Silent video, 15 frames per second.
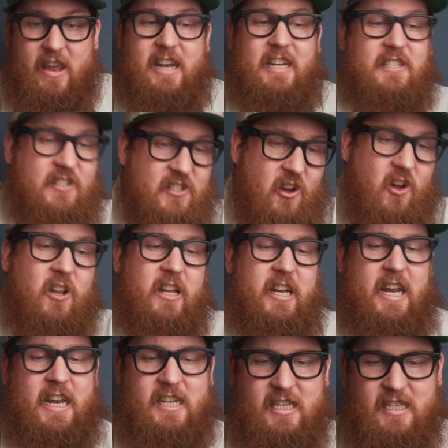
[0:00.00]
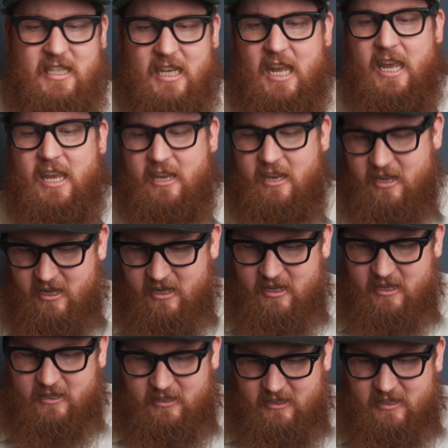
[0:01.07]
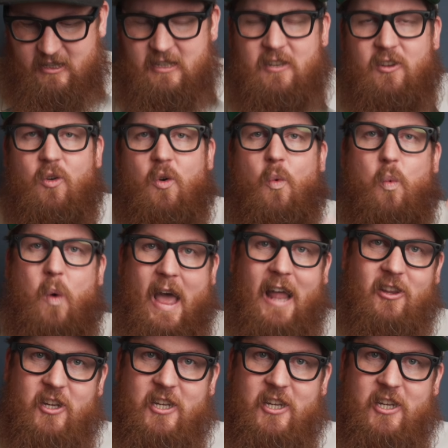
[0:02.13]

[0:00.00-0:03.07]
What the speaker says: and as solid and as like well